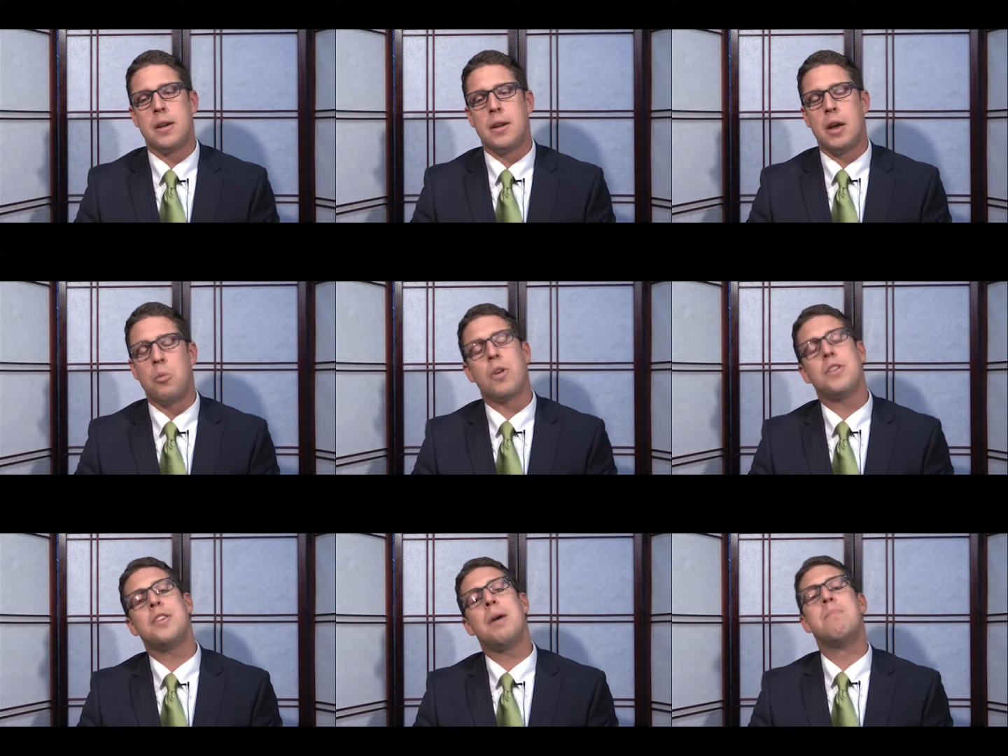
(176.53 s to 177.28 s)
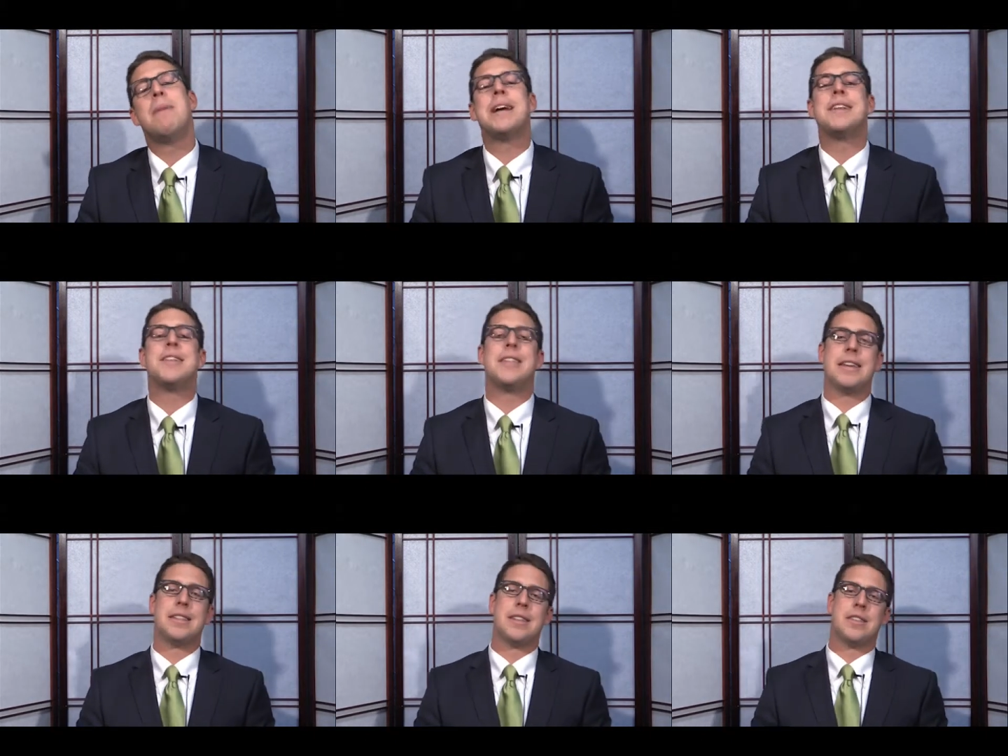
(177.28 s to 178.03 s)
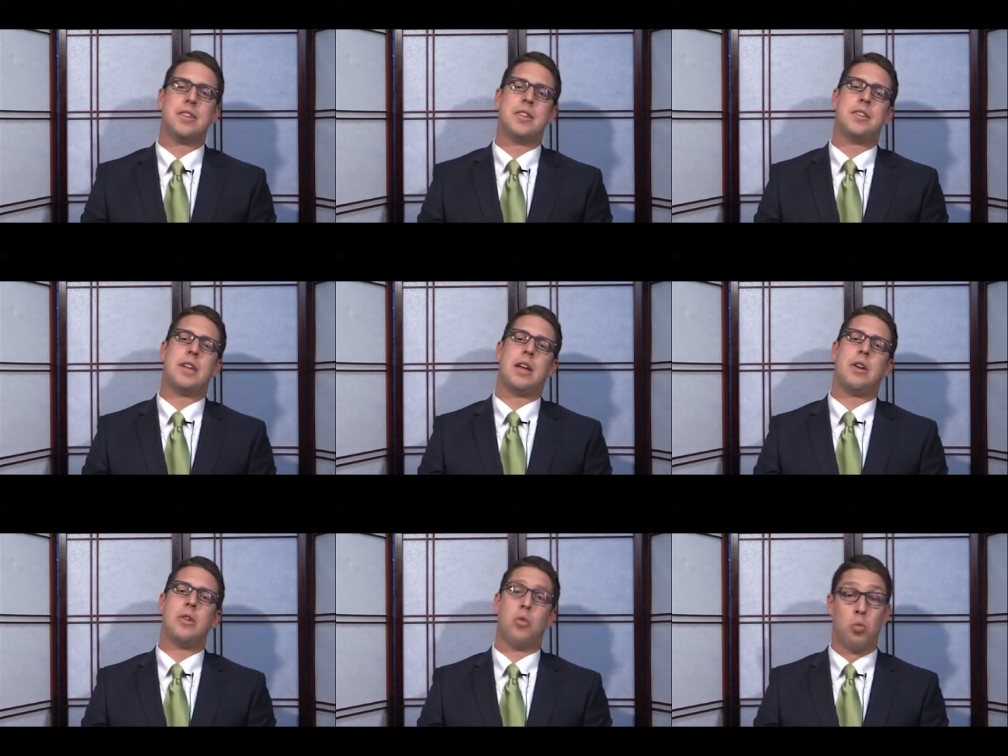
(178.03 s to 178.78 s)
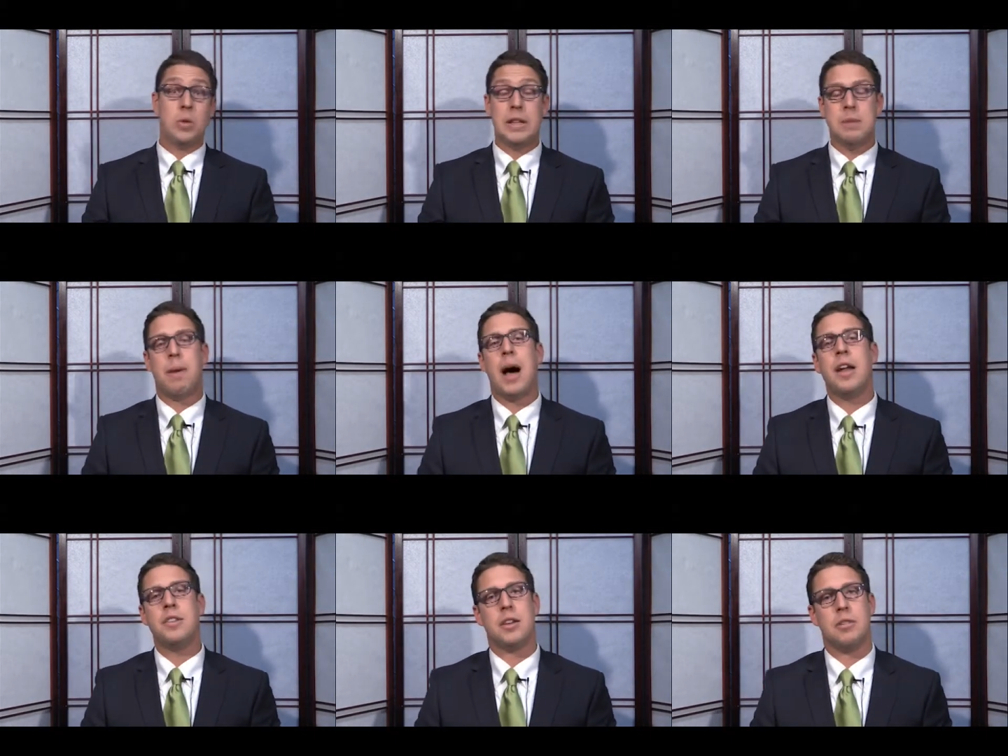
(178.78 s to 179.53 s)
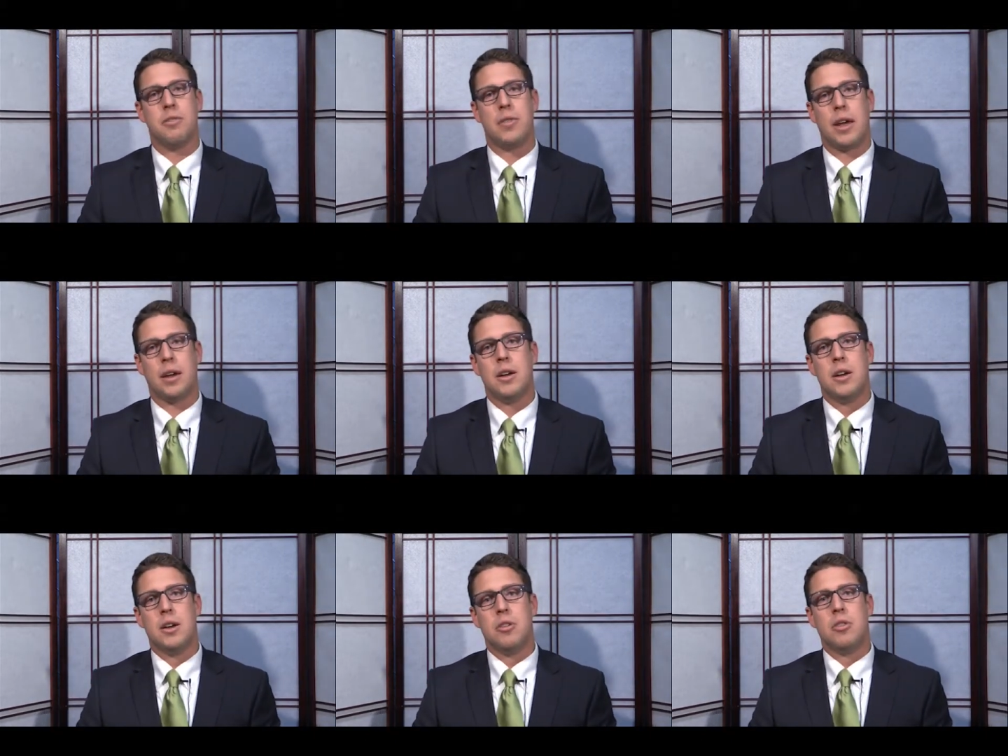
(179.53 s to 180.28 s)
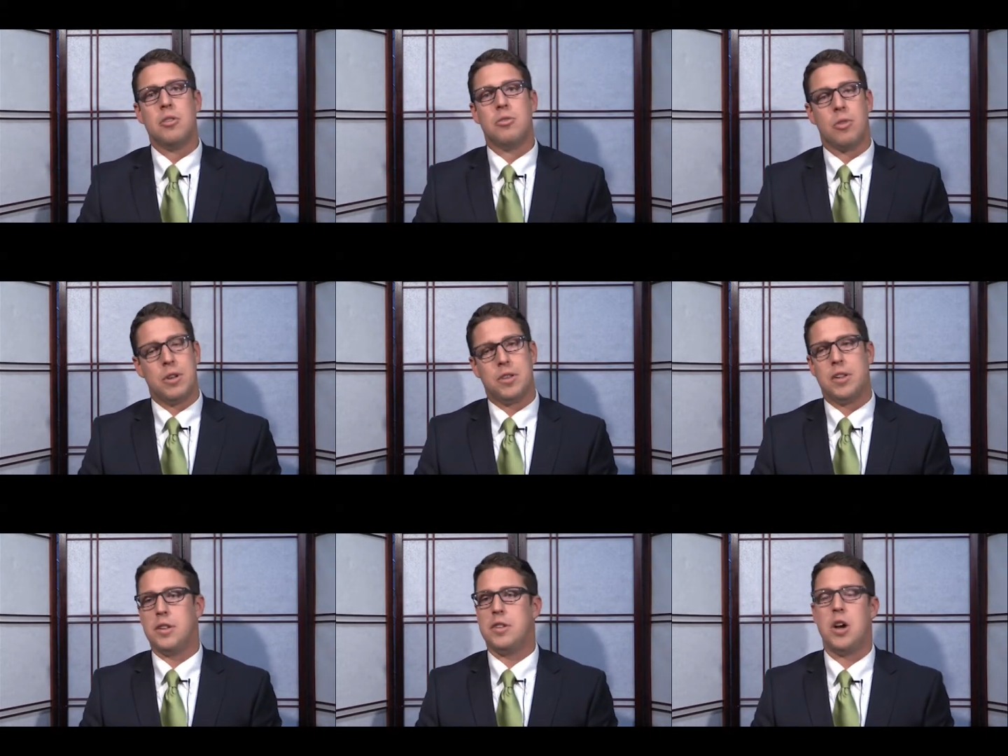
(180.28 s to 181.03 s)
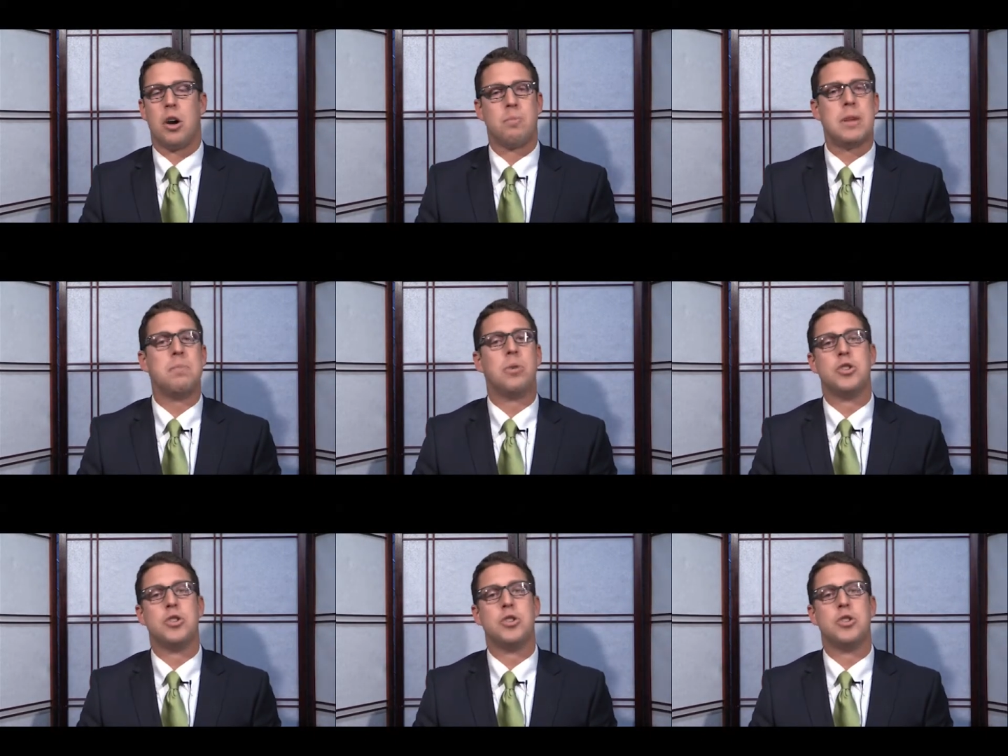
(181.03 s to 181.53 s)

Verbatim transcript: And where some might think that this is a really positive thing, for instance, young people